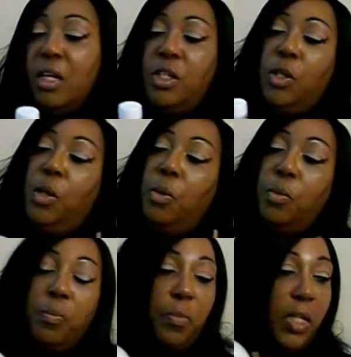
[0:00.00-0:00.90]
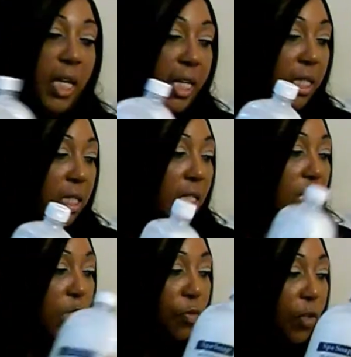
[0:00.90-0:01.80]
So, yes, this
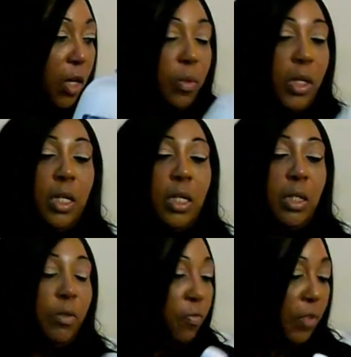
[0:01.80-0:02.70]
is very good.